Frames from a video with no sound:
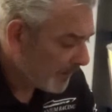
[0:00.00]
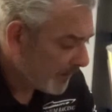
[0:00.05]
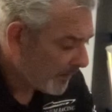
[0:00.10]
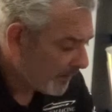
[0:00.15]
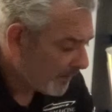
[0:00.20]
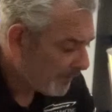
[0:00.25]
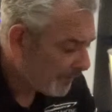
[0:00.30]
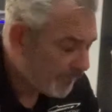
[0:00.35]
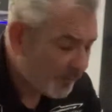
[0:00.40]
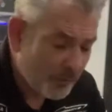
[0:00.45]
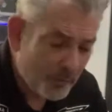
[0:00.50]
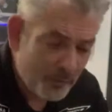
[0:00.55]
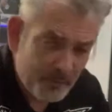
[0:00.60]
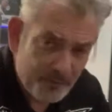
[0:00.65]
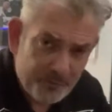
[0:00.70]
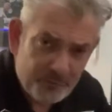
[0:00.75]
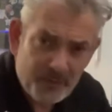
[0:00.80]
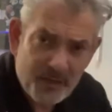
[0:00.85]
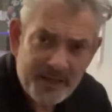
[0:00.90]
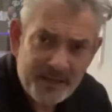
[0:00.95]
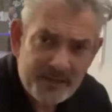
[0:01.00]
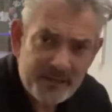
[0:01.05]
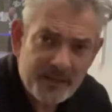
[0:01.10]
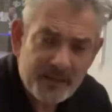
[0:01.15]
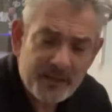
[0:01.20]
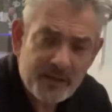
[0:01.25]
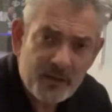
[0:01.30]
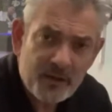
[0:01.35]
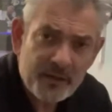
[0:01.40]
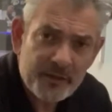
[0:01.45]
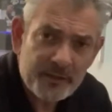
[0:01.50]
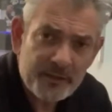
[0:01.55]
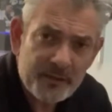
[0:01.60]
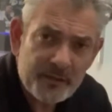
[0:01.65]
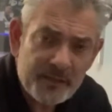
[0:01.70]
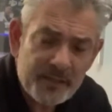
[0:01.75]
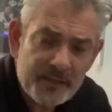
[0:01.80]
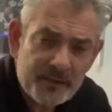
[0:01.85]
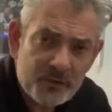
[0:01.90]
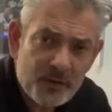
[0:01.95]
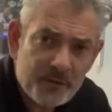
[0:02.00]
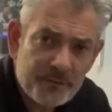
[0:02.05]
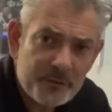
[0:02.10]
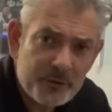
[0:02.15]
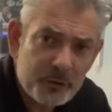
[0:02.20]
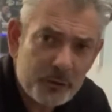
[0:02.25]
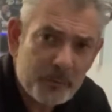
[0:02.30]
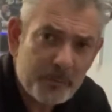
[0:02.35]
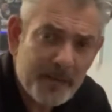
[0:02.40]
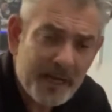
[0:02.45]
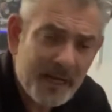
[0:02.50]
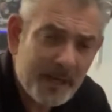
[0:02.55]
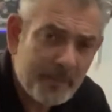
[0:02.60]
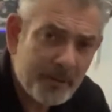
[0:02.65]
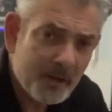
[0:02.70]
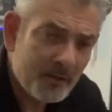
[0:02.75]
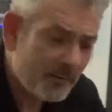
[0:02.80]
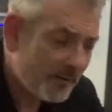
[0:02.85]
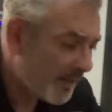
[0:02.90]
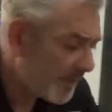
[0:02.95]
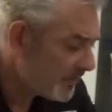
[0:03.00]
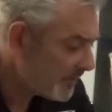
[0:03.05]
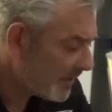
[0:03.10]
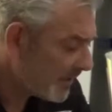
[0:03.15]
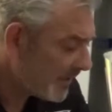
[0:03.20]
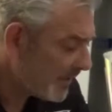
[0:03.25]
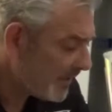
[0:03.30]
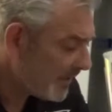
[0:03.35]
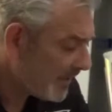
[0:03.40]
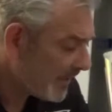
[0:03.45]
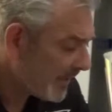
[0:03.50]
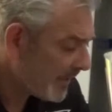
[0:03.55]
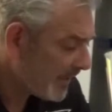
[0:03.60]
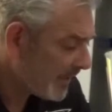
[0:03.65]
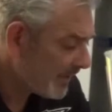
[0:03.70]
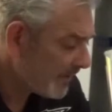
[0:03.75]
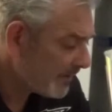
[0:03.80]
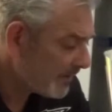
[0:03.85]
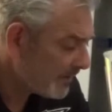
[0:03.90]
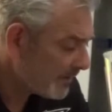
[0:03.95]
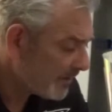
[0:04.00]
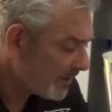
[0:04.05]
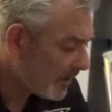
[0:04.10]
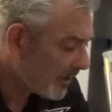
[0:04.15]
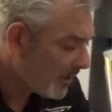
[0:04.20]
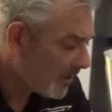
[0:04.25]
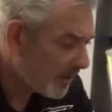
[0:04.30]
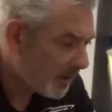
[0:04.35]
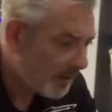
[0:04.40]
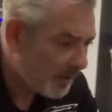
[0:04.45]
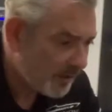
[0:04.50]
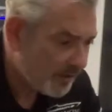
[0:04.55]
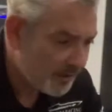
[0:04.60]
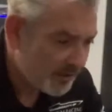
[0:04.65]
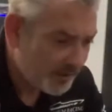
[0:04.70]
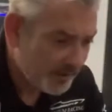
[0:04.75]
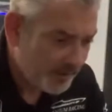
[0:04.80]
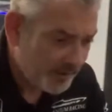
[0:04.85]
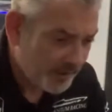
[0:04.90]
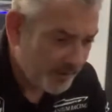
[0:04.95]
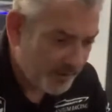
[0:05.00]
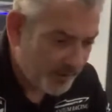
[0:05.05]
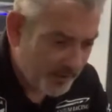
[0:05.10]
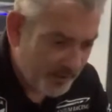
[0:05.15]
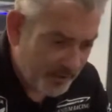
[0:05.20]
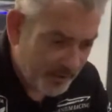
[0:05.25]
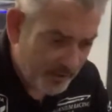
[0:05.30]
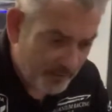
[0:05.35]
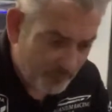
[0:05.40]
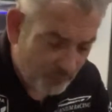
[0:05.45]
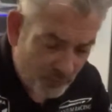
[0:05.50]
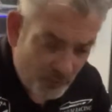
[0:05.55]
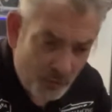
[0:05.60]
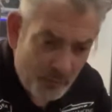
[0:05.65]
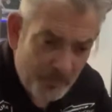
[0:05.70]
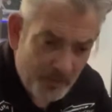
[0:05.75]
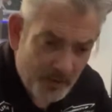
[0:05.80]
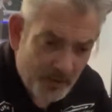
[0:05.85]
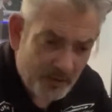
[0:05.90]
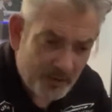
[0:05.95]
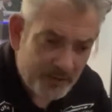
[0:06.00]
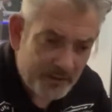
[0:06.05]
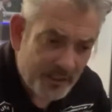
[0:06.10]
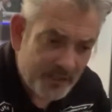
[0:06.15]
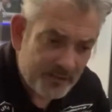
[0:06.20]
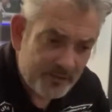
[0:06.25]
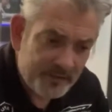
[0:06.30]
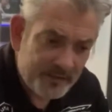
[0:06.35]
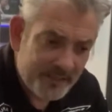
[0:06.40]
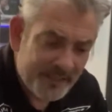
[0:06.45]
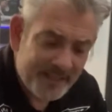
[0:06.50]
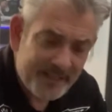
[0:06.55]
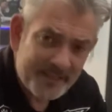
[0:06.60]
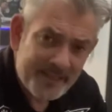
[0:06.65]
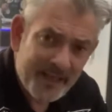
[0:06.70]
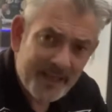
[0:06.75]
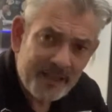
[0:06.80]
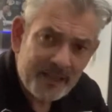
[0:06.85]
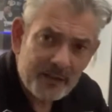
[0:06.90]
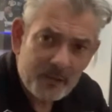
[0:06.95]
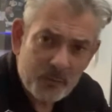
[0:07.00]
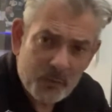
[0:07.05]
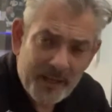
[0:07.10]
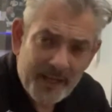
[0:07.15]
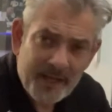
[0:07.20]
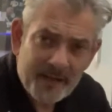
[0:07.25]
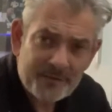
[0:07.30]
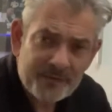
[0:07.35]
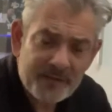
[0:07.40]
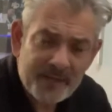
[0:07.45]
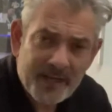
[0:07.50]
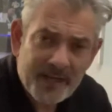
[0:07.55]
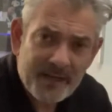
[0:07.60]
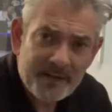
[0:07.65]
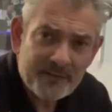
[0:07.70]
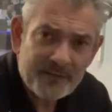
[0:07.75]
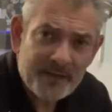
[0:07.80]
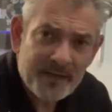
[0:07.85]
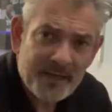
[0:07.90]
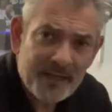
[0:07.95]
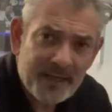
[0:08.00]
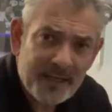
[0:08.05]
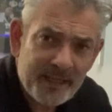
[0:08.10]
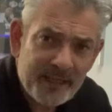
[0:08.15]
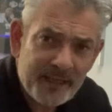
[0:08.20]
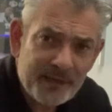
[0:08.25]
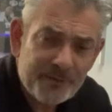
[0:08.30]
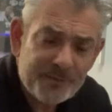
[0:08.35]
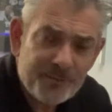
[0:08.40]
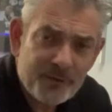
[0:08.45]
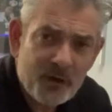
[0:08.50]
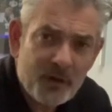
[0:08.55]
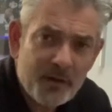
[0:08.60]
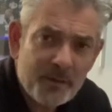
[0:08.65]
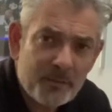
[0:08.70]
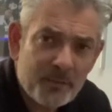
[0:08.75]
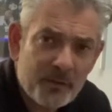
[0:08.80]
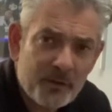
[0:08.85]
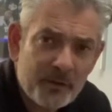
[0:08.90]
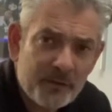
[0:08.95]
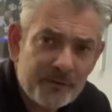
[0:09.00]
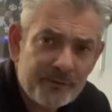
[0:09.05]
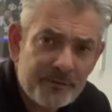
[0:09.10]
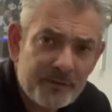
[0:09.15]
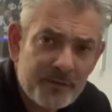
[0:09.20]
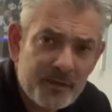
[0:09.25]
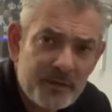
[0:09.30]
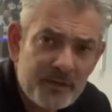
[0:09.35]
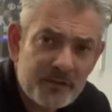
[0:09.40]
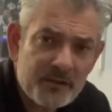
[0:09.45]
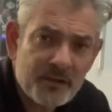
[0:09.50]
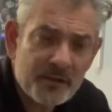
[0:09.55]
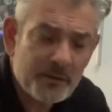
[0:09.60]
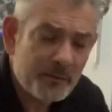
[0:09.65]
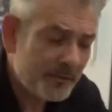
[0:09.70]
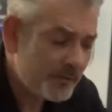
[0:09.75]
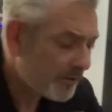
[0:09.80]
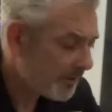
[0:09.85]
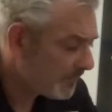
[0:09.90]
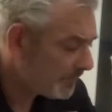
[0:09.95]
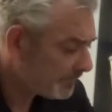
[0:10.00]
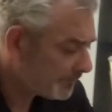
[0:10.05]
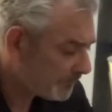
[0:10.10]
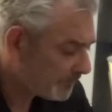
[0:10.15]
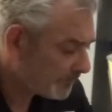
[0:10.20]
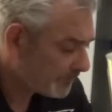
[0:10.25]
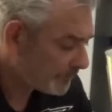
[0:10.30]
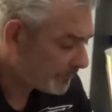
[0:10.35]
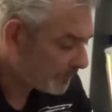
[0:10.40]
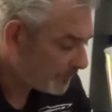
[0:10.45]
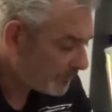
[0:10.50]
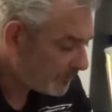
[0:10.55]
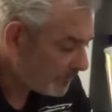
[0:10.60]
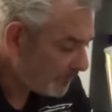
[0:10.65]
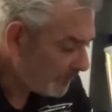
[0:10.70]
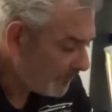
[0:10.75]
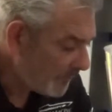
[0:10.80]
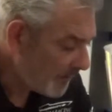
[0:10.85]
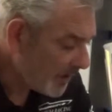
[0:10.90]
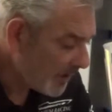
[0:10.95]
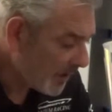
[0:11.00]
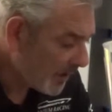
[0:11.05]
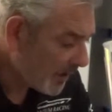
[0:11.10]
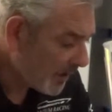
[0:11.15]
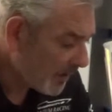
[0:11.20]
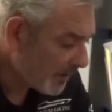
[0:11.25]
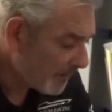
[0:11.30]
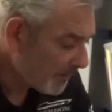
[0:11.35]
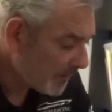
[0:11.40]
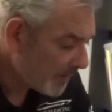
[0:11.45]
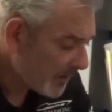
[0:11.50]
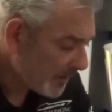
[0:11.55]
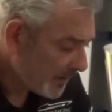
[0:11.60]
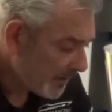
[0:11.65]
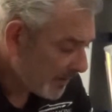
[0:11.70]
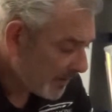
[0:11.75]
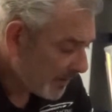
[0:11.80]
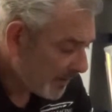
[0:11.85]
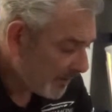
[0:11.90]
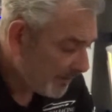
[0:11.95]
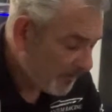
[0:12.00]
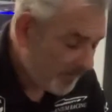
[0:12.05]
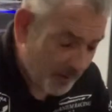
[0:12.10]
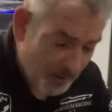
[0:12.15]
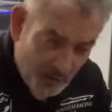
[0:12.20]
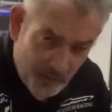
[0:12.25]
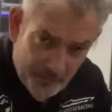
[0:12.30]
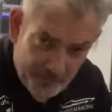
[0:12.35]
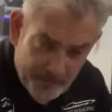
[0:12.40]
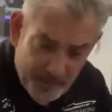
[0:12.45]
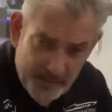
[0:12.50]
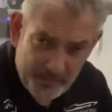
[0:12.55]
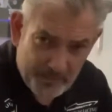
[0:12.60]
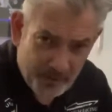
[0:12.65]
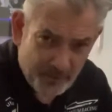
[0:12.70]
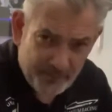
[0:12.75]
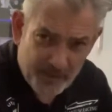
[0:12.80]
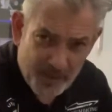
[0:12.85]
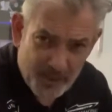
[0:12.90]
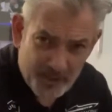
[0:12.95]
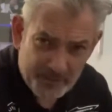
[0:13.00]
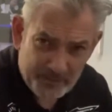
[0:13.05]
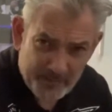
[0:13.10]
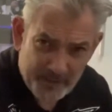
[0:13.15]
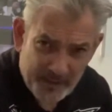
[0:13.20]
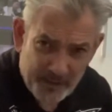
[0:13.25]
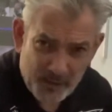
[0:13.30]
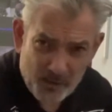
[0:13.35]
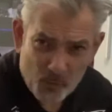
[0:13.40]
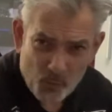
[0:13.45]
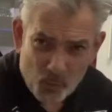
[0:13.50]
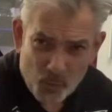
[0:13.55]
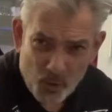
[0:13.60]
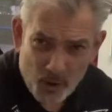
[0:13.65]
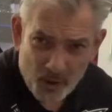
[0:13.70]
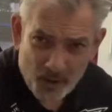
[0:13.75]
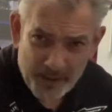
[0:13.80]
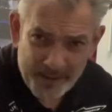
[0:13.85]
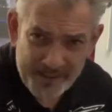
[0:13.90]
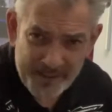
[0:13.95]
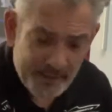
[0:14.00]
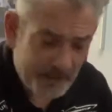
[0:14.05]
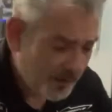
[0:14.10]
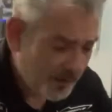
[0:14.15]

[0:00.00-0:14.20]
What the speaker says: form of racing that I do is offshore powerboat racing, and our rule book doesn't dictate that we have to have a fireproof suit. A lot of people have asked me why.